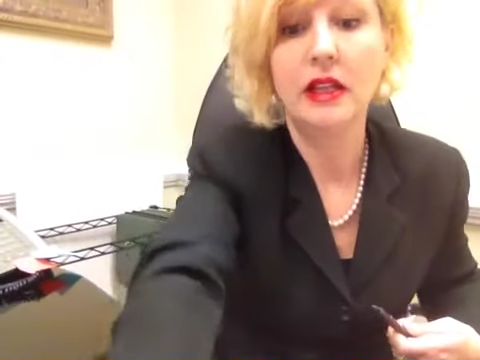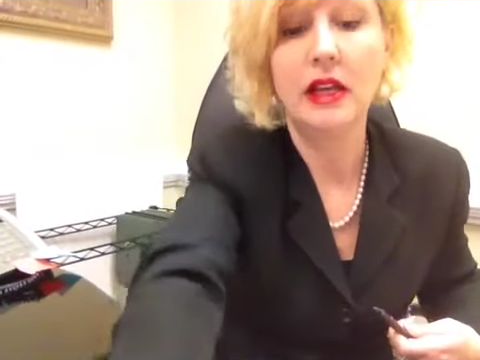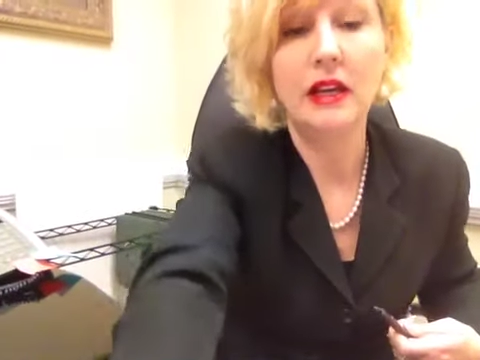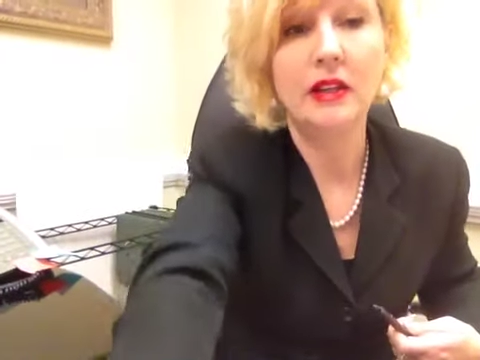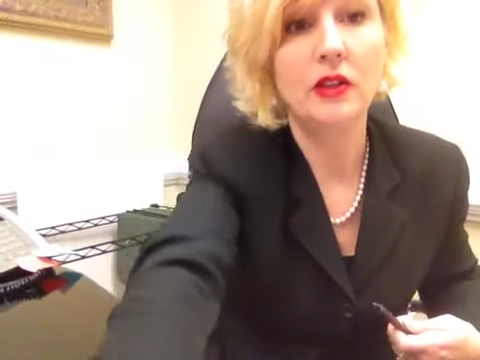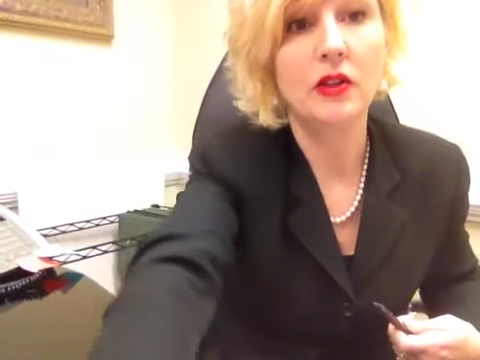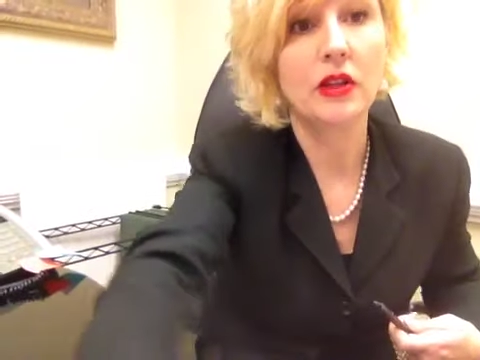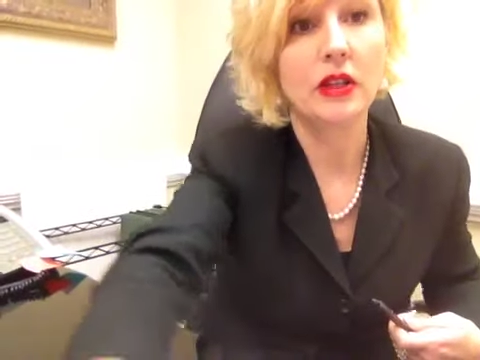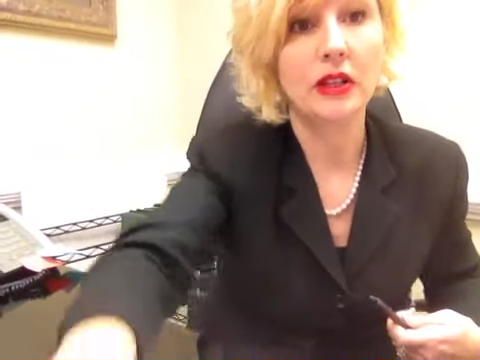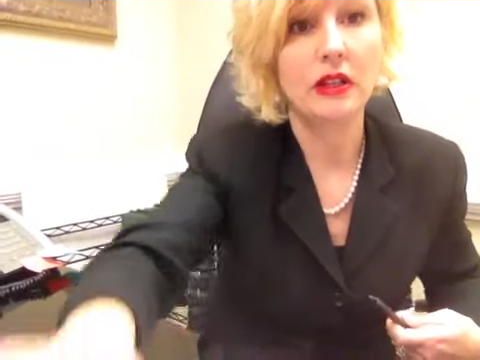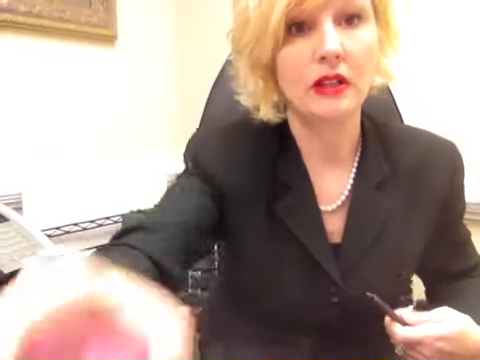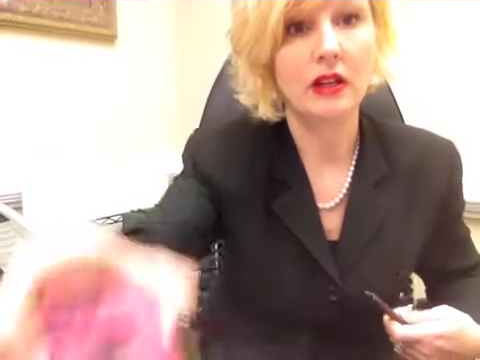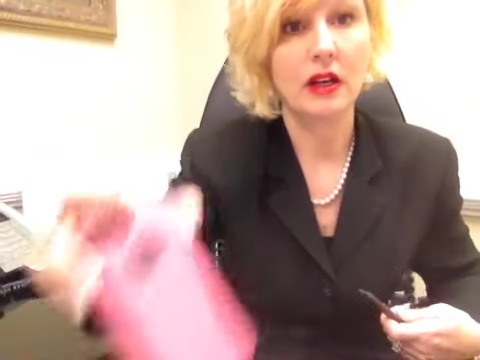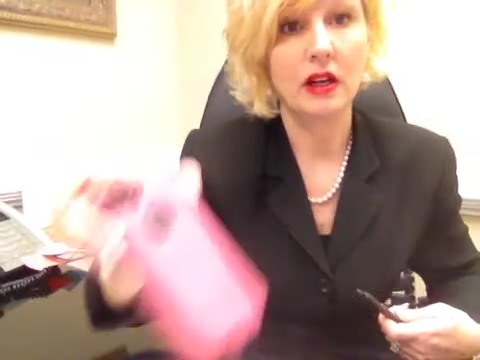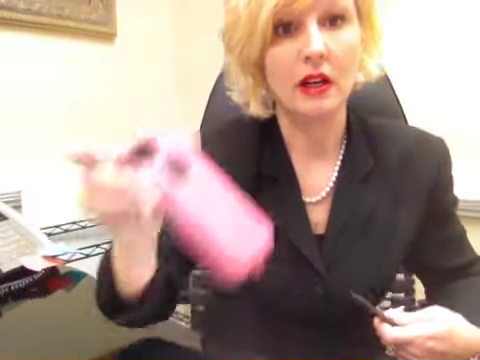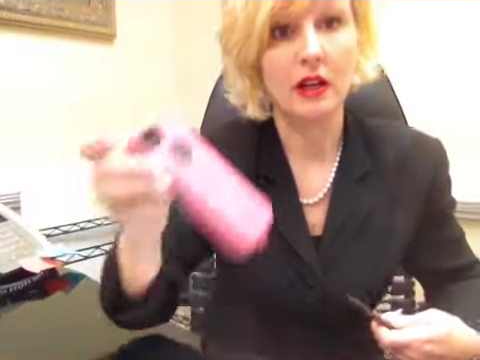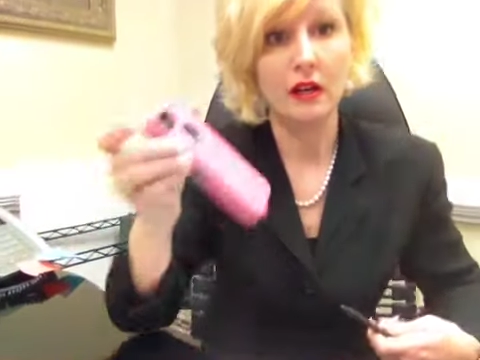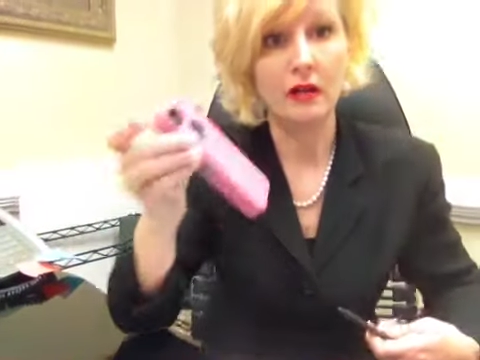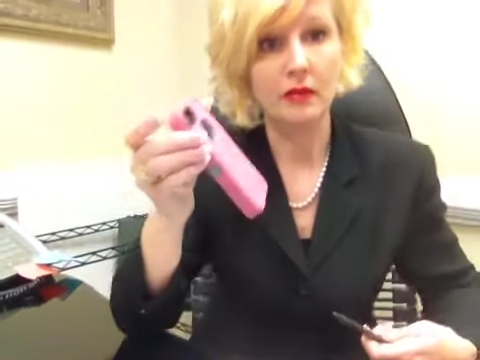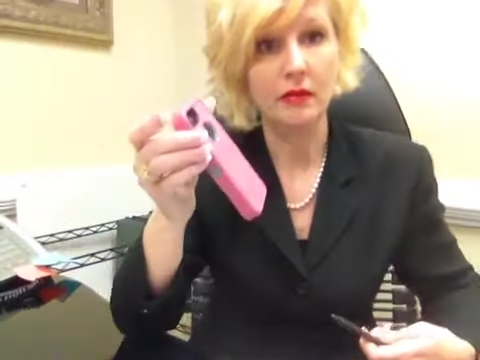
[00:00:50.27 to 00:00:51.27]
Yeah, you can with
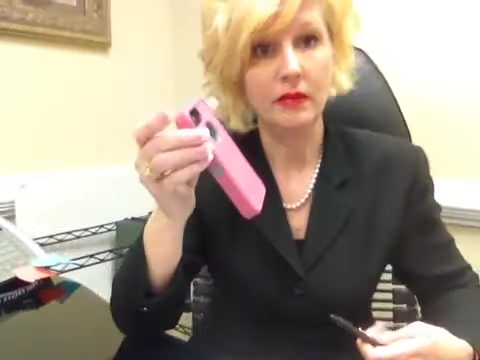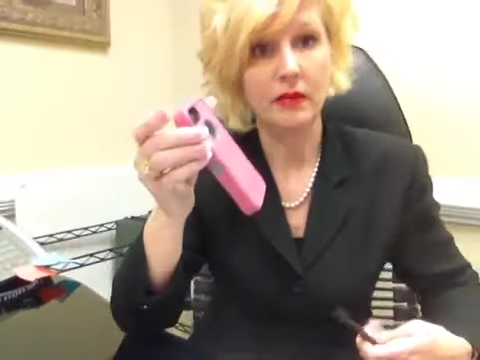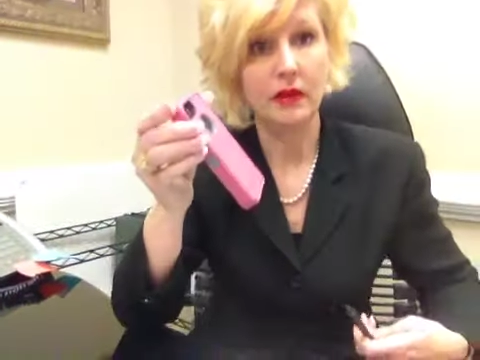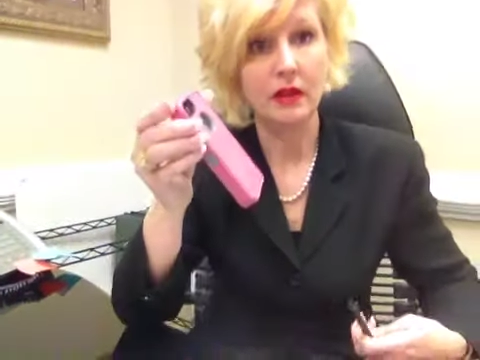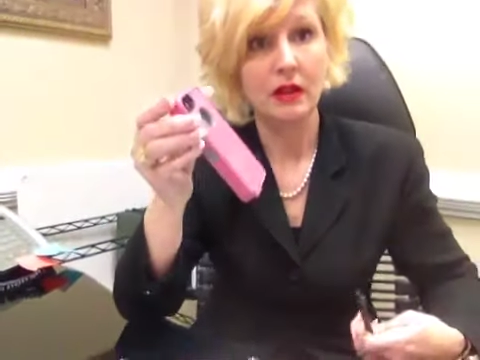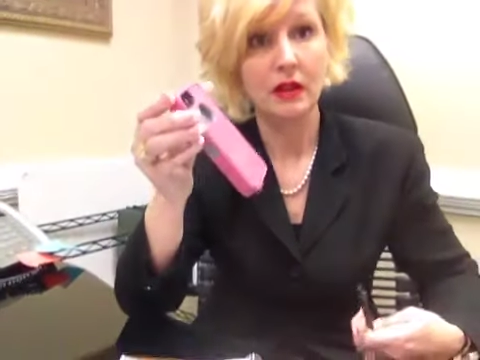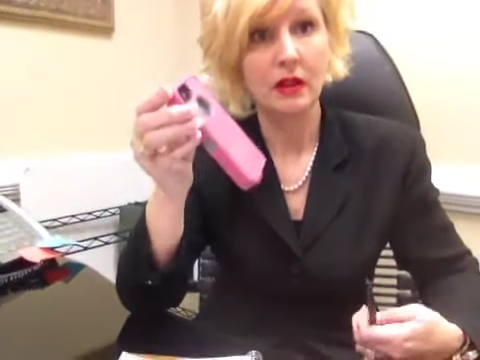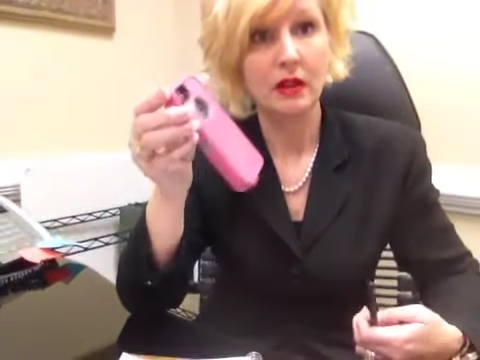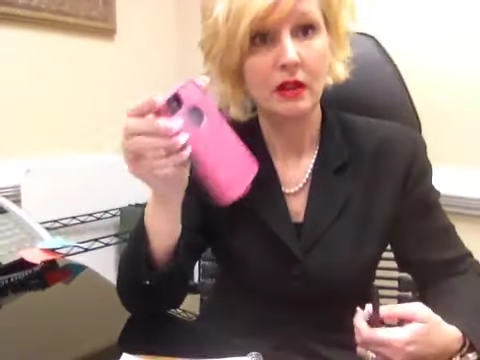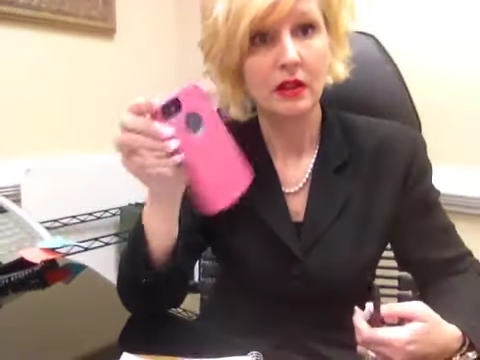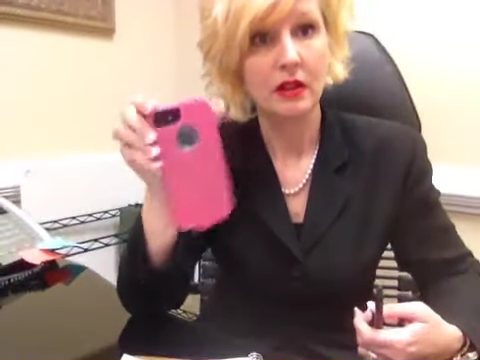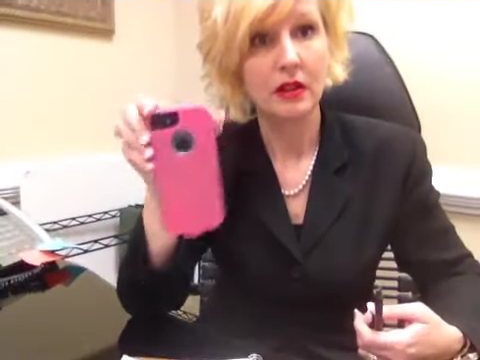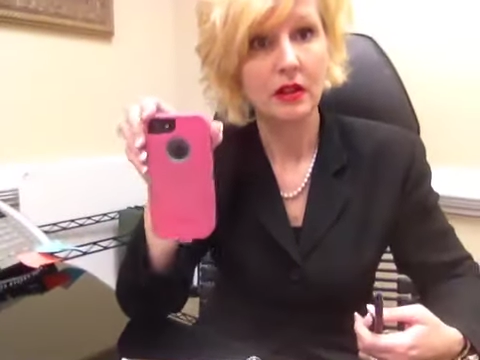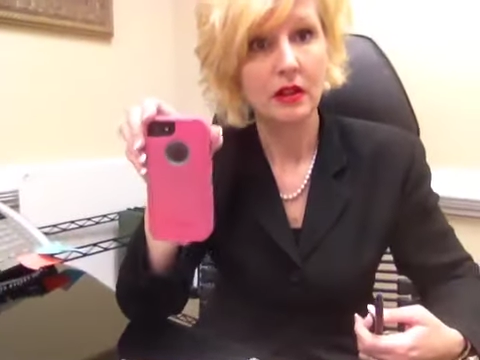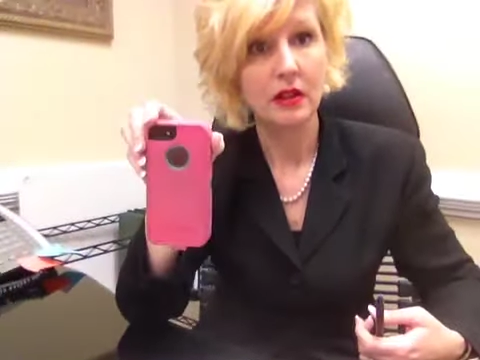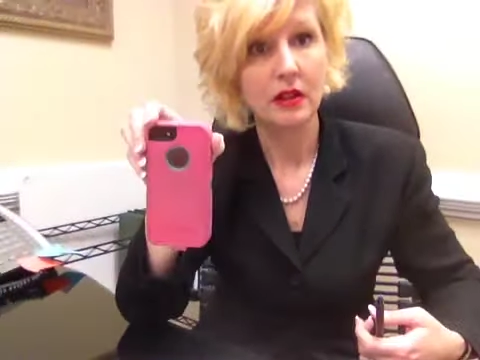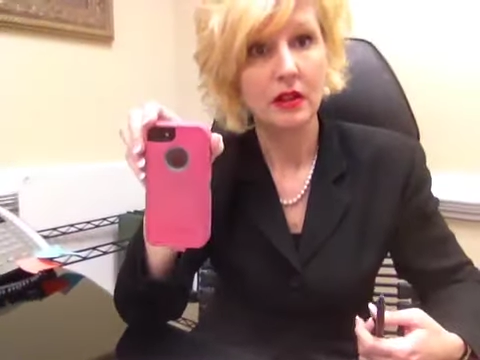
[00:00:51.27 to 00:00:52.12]
um, maps.